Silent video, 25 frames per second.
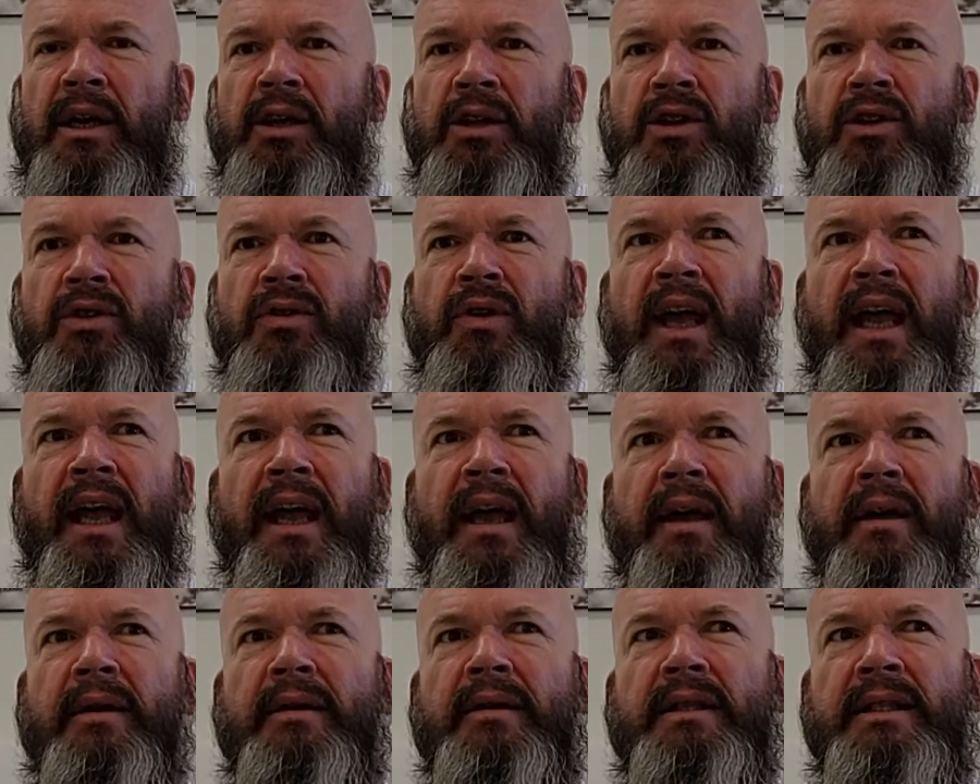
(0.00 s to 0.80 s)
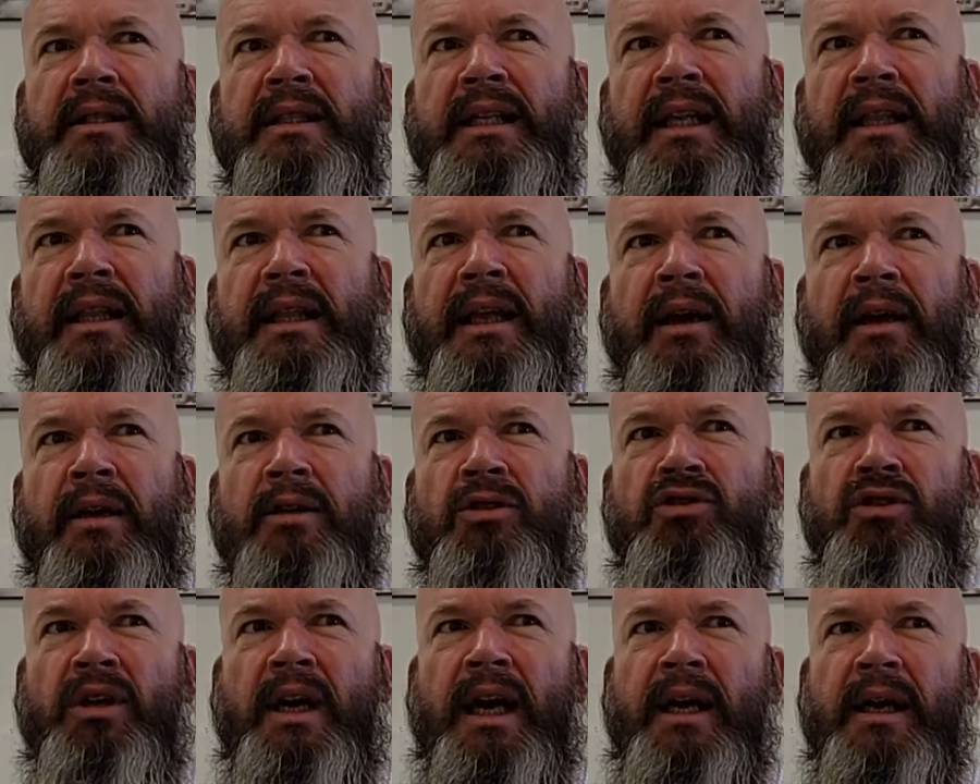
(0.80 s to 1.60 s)
you can't sit there and
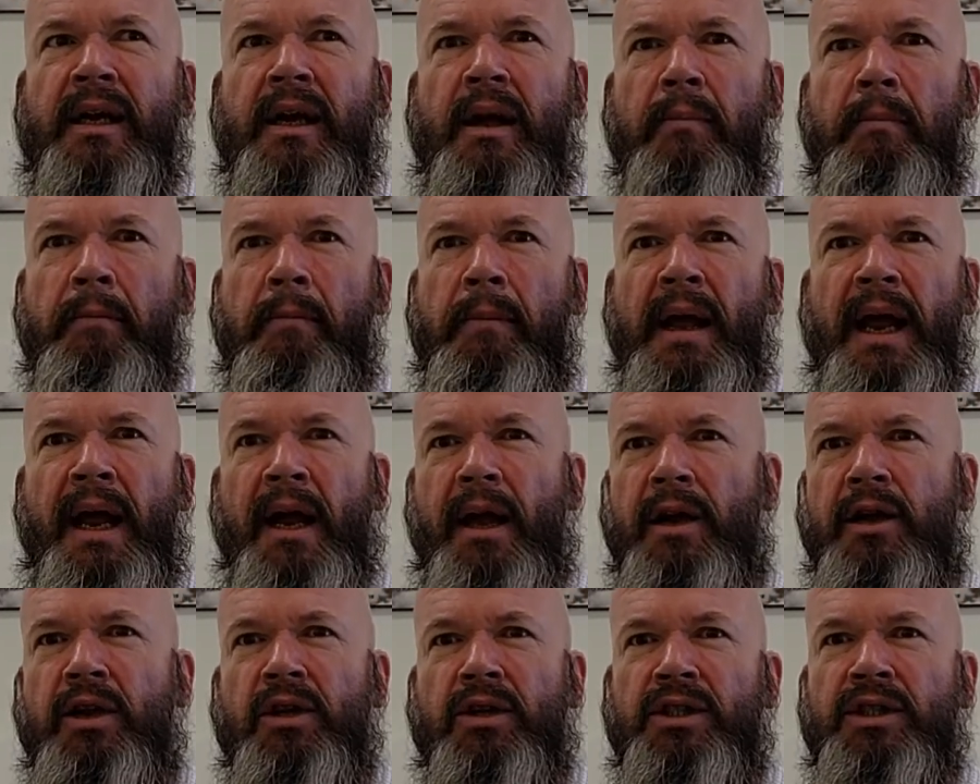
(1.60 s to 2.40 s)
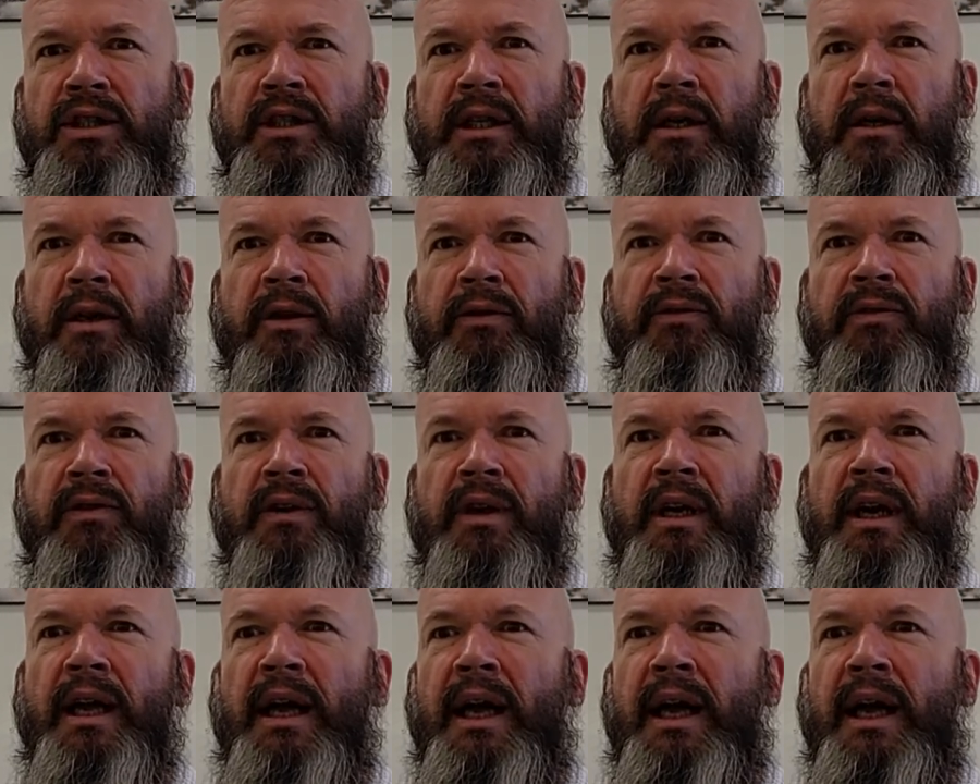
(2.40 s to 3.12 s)
try to compare yourself,